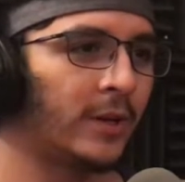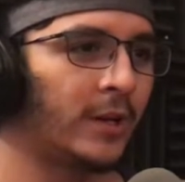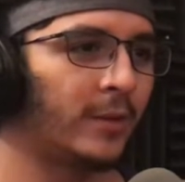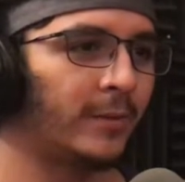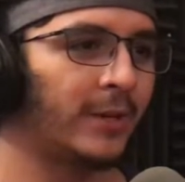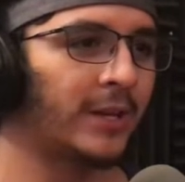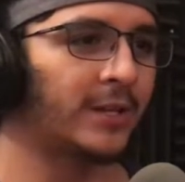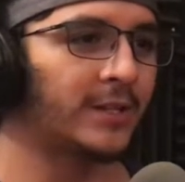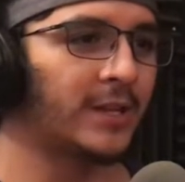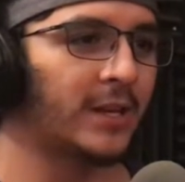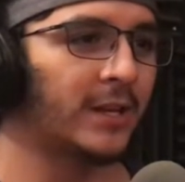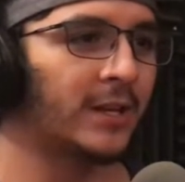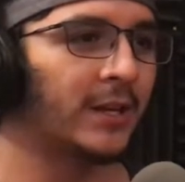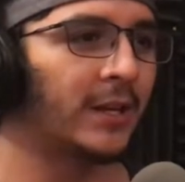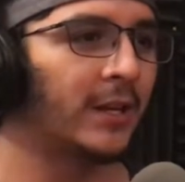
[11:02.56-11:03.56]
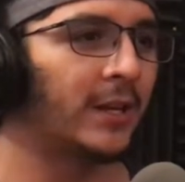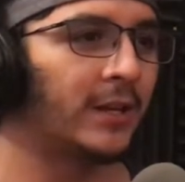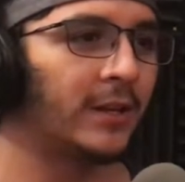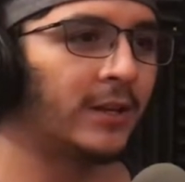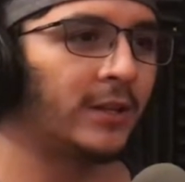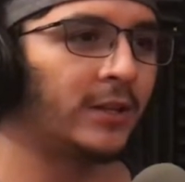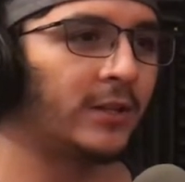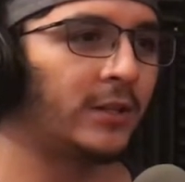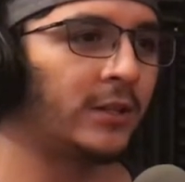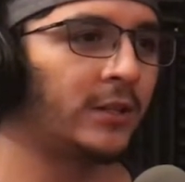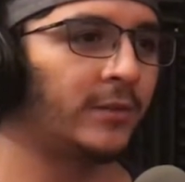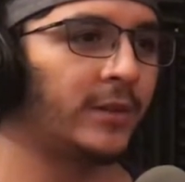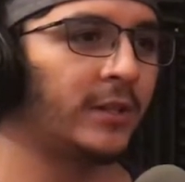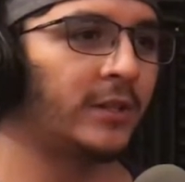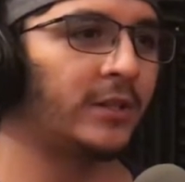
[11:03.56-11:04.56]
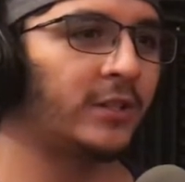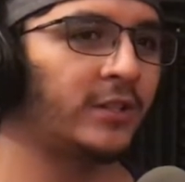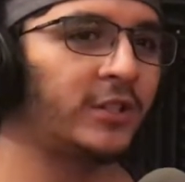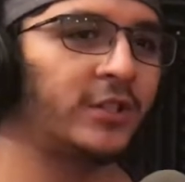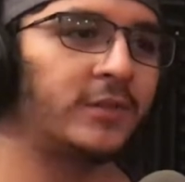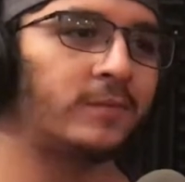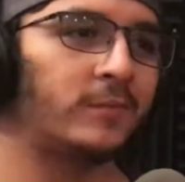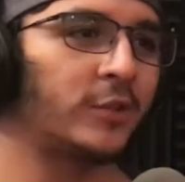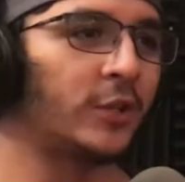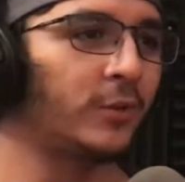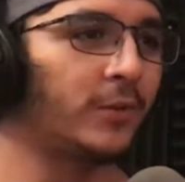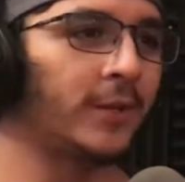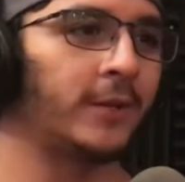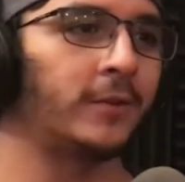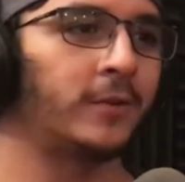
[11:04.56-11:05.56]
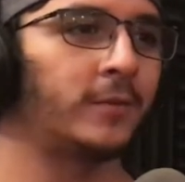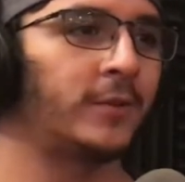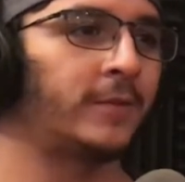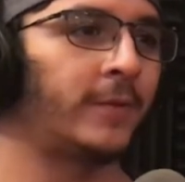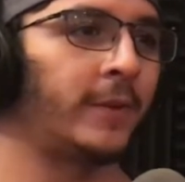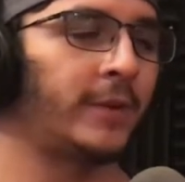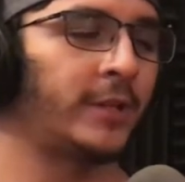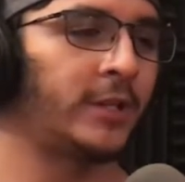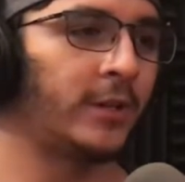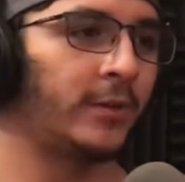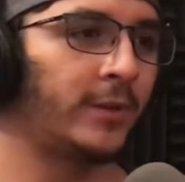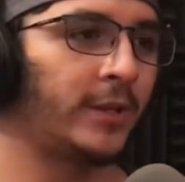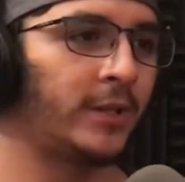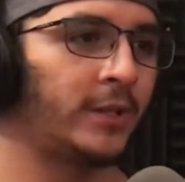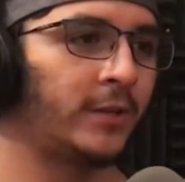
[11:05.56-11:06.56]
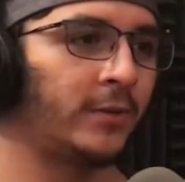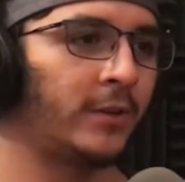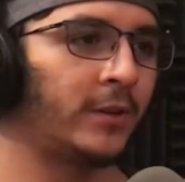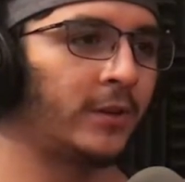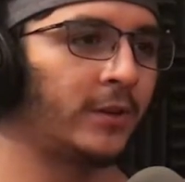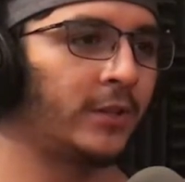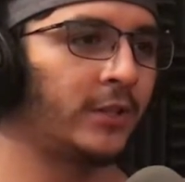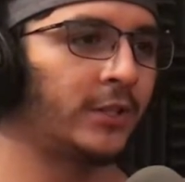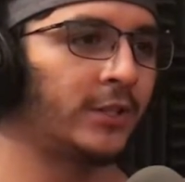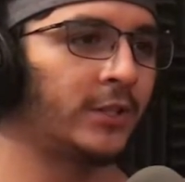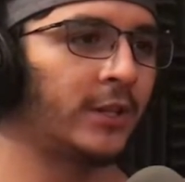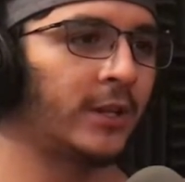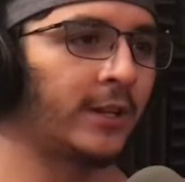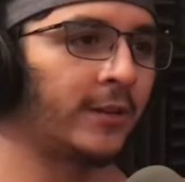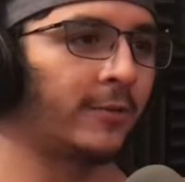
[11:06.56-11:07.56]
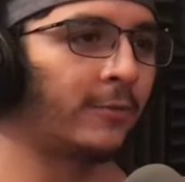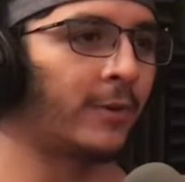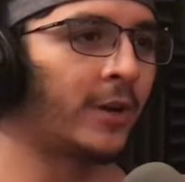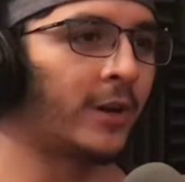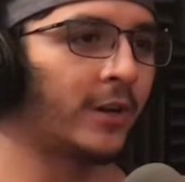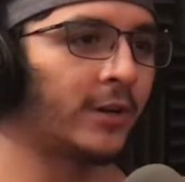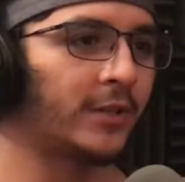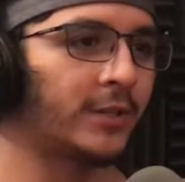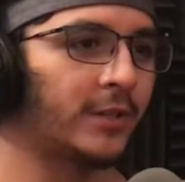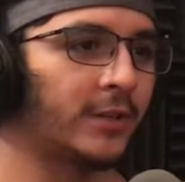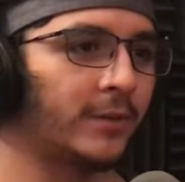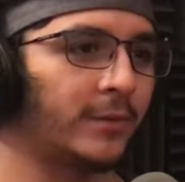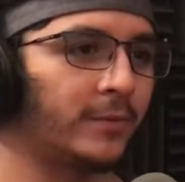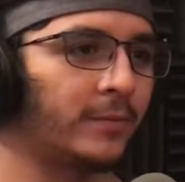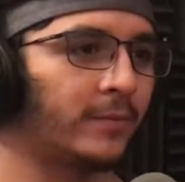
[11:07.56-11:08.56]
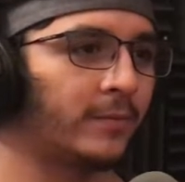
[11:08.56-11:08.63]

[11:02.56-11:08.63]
because like you do it too little, it's very doughy, too hard, you just get like a rock. So